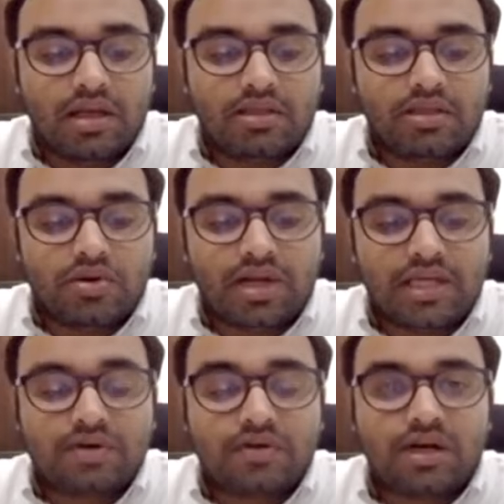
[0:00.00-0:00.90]
is known
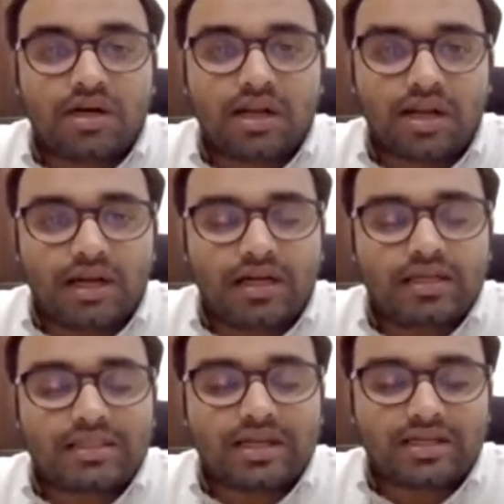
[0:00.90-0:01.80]
as one of the
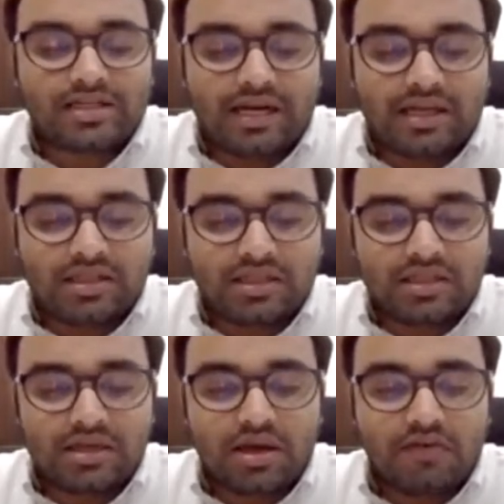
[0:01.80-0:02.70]
greatest
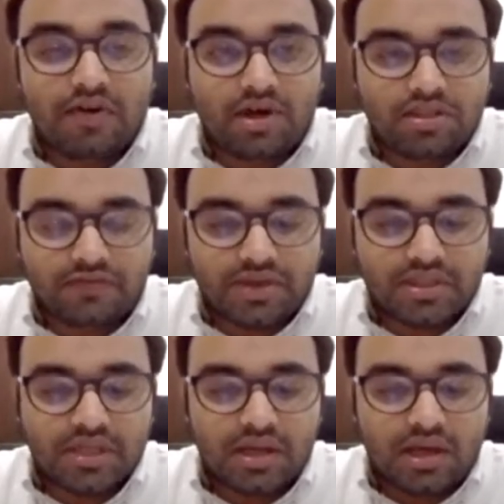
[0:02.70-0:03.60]
strategists,
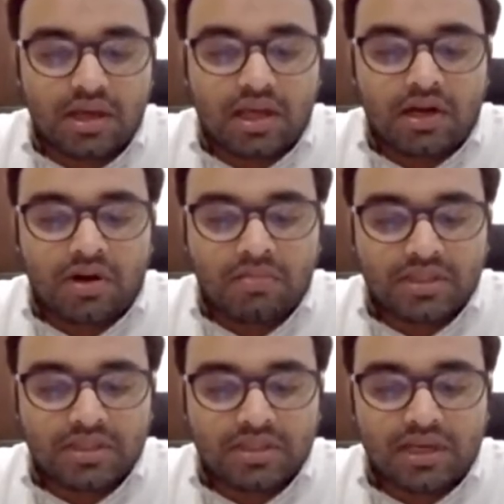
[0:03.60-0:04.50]
philosophers,
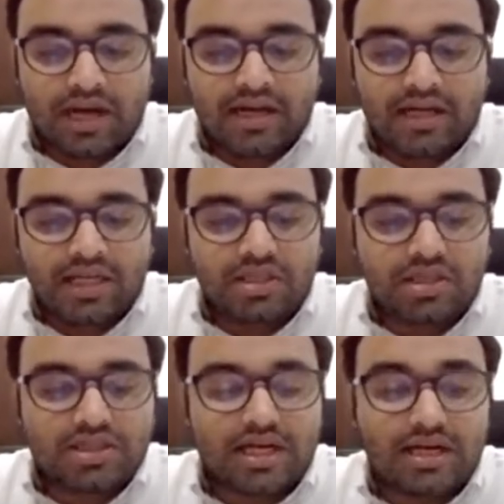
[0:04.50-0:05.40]
economists, and
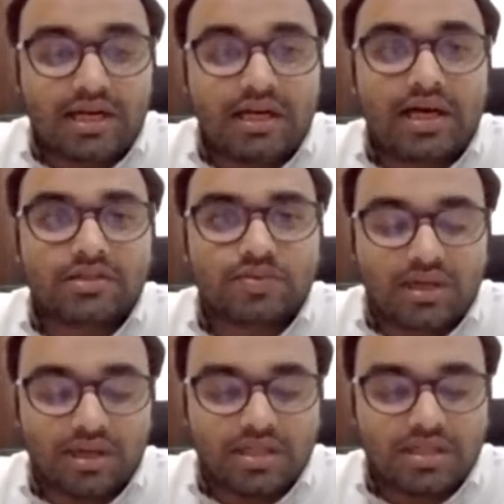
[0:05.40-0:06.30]
teachers that India has
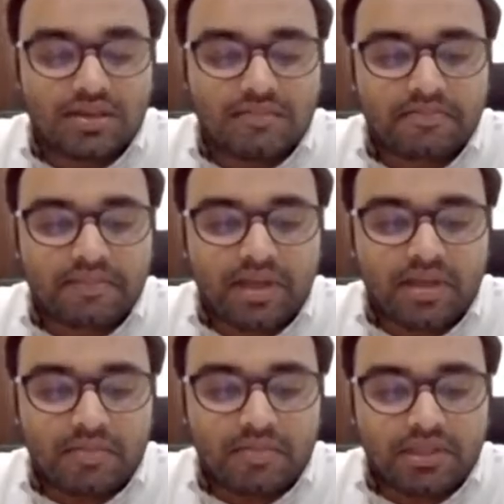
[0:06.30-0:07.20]
witnessed.
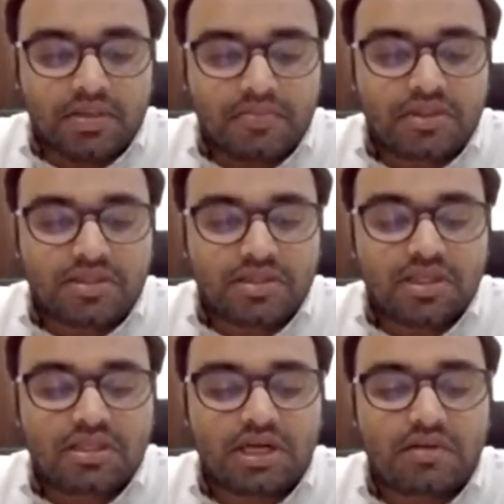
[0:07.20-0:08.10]
The principle
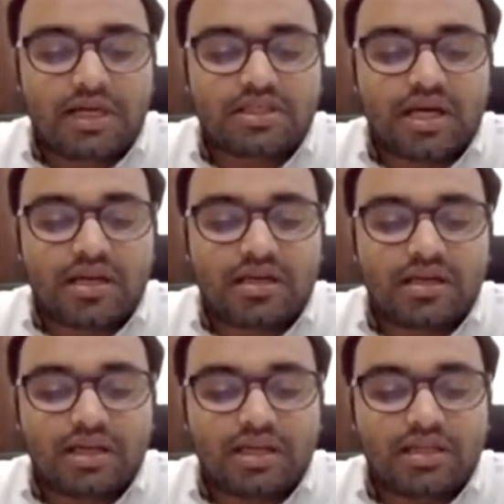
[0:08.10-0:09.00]
suggested by
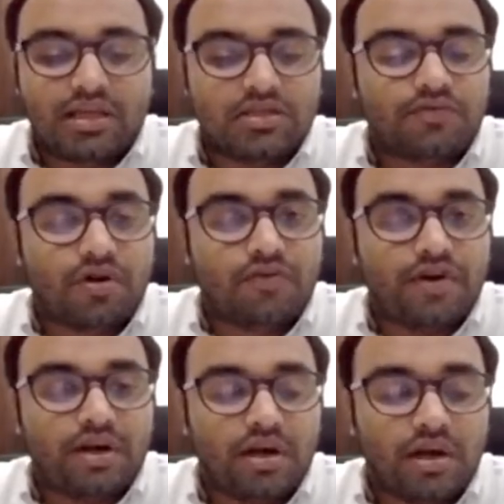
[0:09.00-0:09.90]
Chanakya Niti is
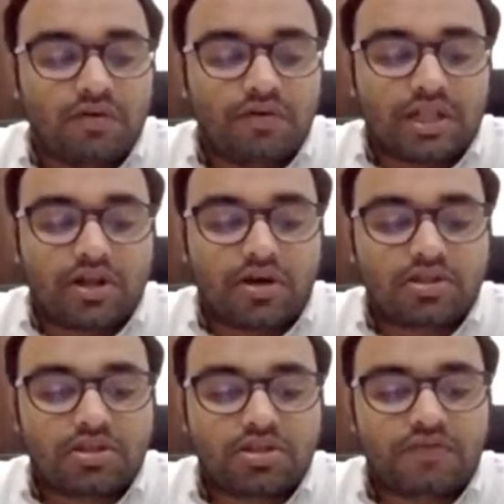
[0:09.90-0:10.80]
fulfilled with
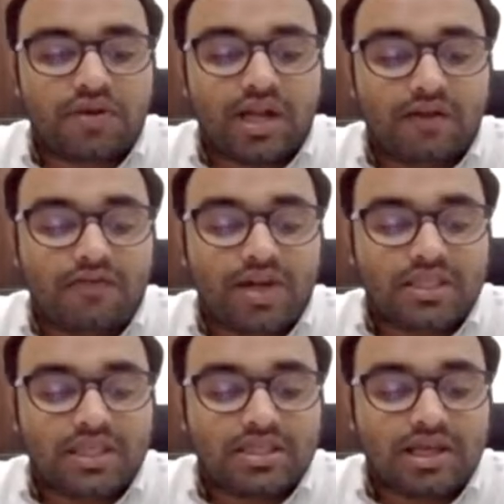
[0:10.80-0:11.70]
lots of life
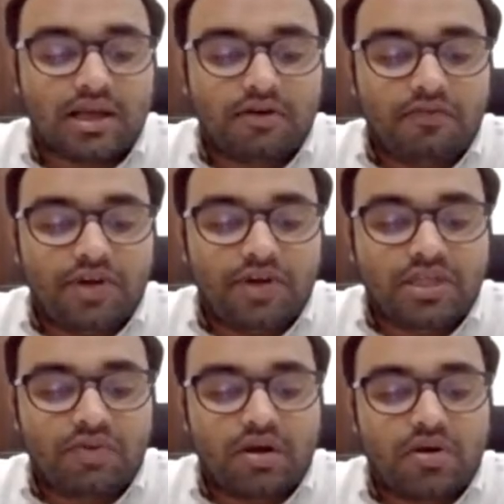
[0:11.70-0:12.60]
lessons
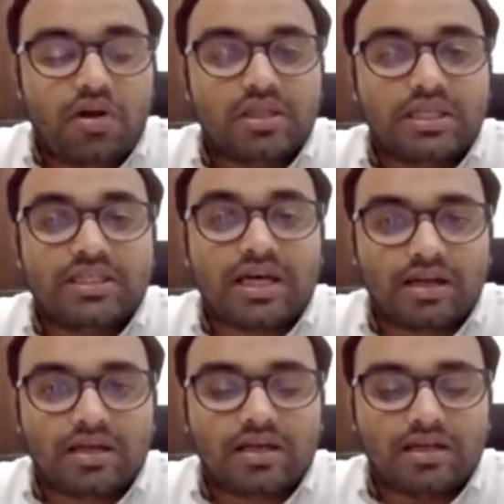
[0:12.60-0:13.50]
which we call the
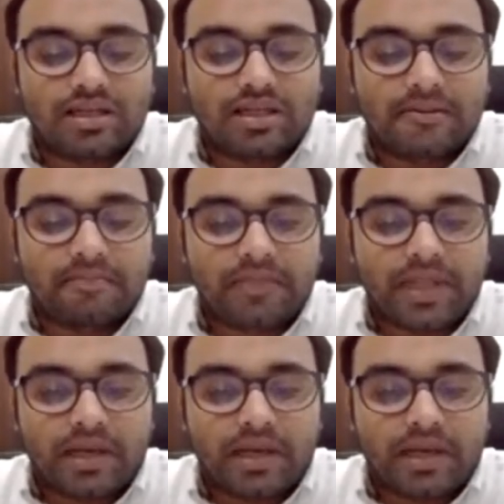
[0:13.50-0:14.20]
Chanakya Niti.